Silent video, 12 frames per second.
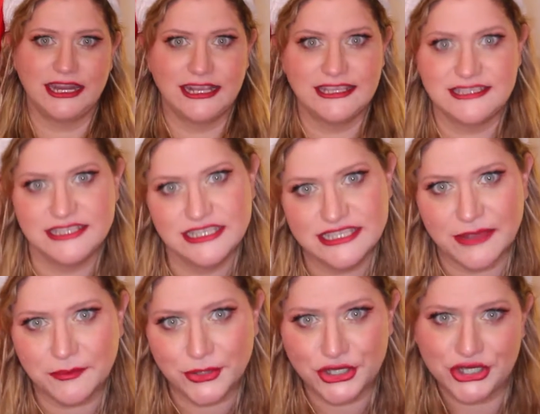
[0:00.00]
It is
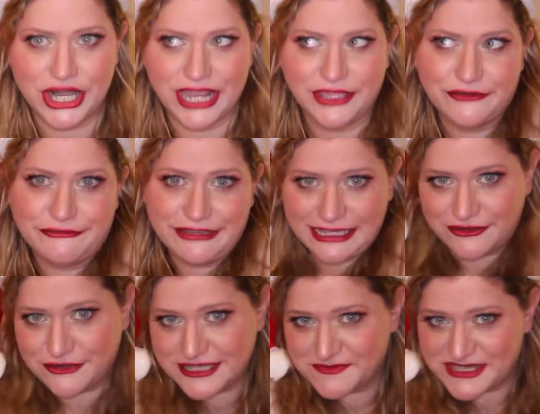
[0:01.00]
December. Are you feeling
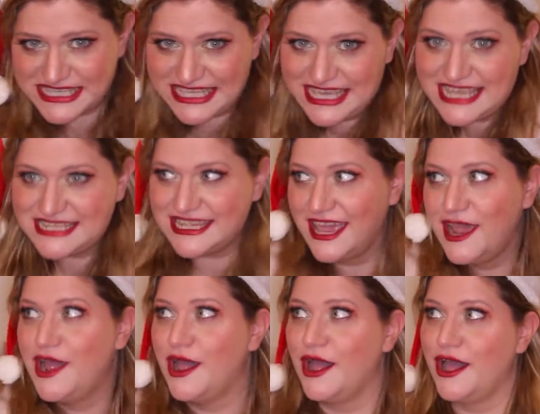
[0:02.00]
Christmas yet?
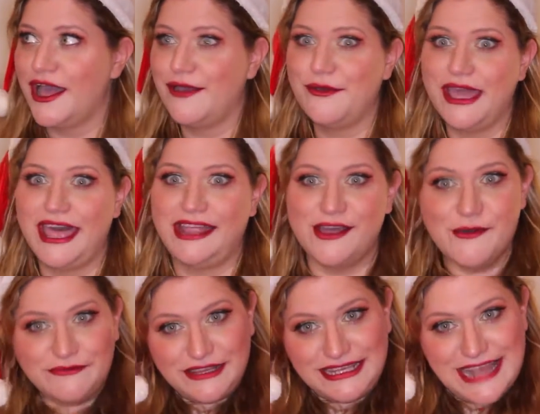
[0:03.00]
Well,
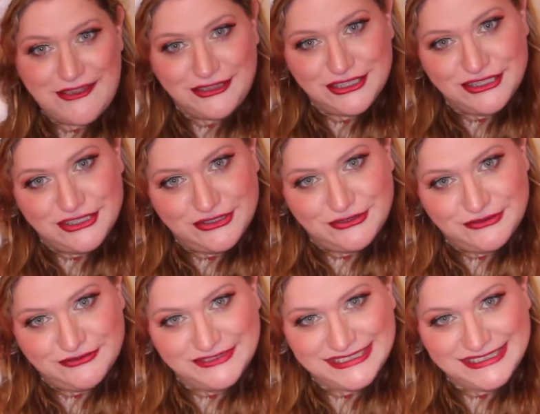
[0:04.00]
hopefully now you do.